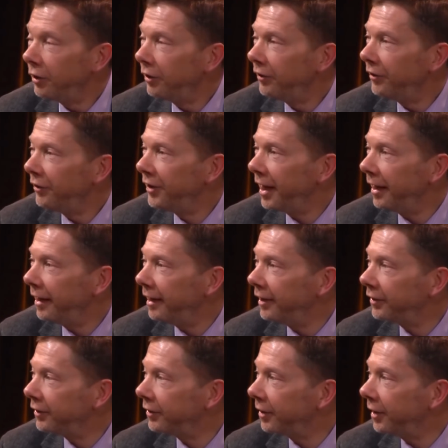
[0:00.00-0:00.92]
There
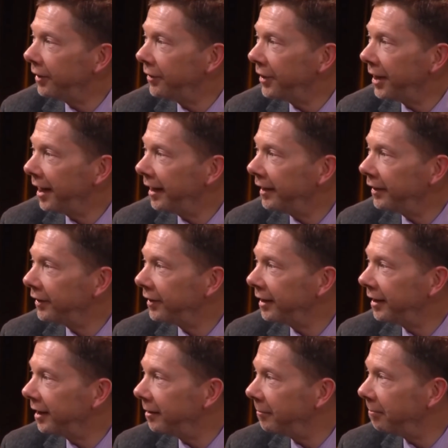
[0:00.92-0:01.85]
is
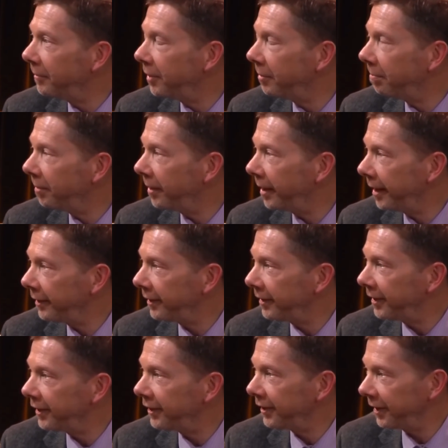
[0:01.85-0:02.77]
the
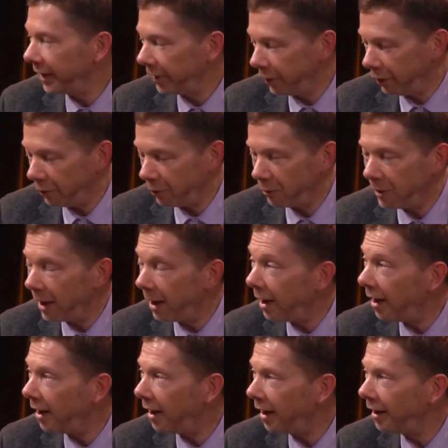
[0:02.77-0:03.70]
presence that you
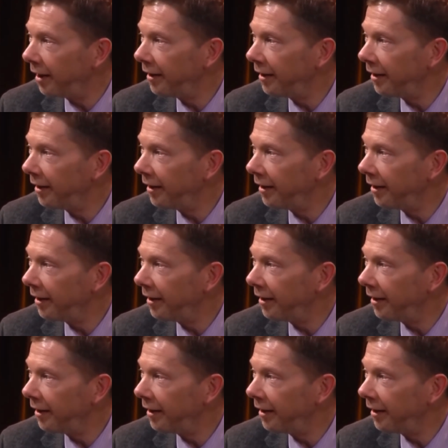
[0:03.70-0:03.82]
are,